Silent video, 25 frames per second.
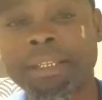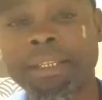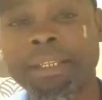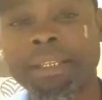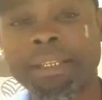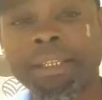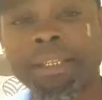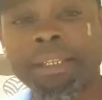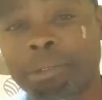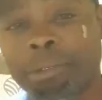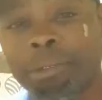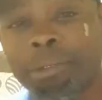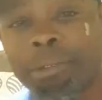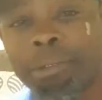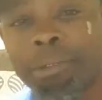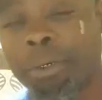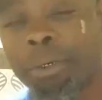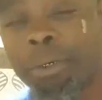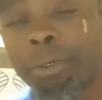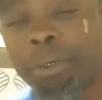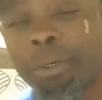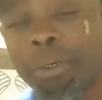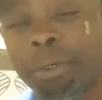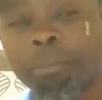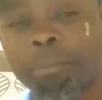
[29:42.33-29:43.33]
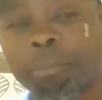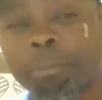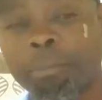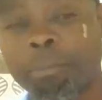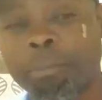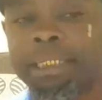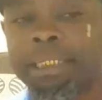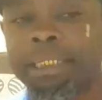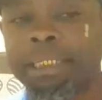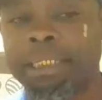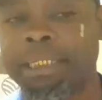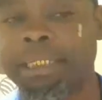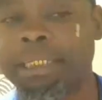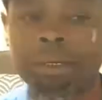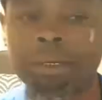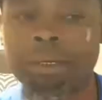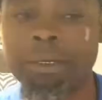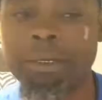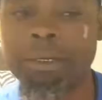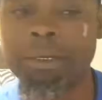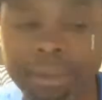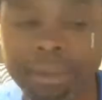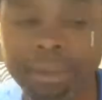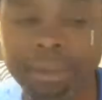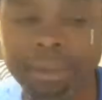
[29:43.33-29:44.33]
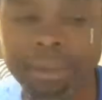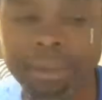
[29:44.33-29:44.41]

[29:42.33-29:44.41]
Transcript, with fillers: that's a burden on me because I don't get chance to